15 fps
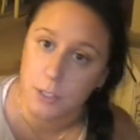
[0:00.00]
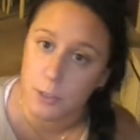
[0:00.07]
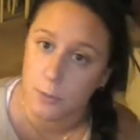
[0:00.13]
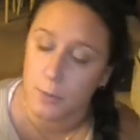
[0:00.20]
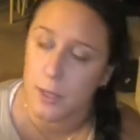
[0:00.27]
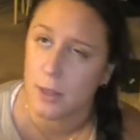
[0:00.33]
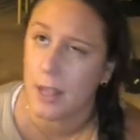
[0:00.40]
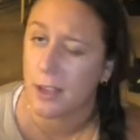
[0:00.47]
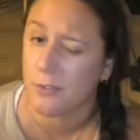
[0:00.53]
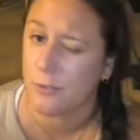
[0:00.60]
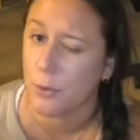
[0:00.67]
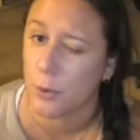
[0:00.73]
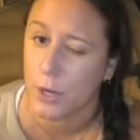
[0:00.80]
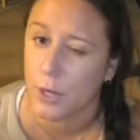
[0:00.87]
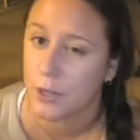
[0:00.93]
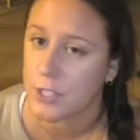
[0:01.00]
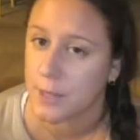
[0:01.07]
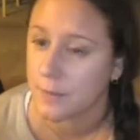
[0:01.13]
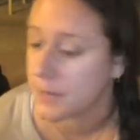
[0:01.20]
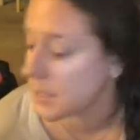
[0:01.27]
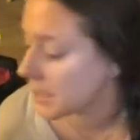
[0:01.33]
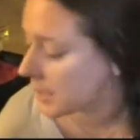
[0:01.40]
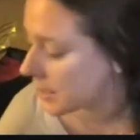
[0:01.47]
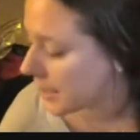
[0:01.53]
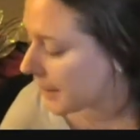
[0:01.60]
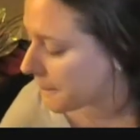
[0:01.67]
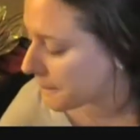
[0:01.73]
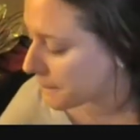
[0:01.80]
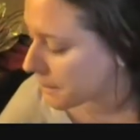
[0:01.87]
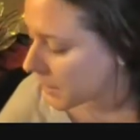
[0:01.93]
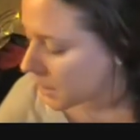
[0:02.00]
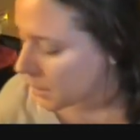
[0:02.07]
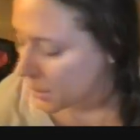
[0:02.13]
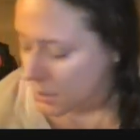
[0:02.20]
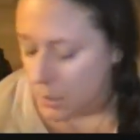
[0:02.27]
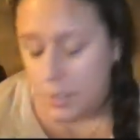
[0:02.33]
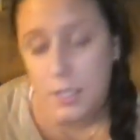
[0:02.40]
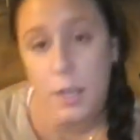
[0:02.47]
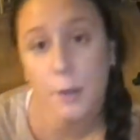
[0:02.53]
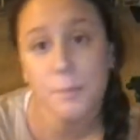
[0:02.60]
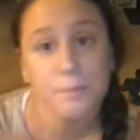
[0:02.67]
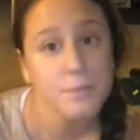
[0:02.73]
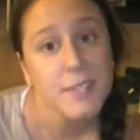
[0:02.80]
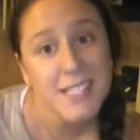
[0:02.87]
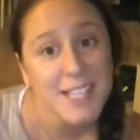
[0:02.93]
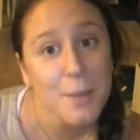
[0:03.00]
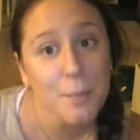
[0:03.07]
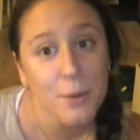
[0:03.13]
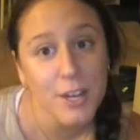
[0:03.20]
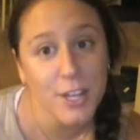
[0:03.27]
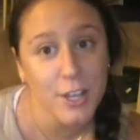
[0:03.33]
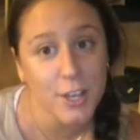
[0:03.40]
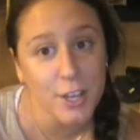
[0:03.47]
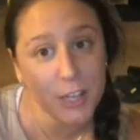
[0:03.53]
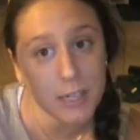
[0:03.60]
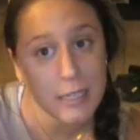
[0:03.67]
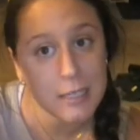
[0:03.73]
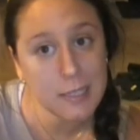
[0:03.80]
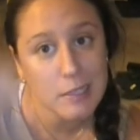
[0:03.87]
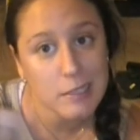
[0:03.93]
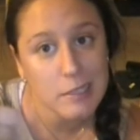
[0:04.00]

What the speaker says: So it'd be like 40 or something like that. So, still pretty good.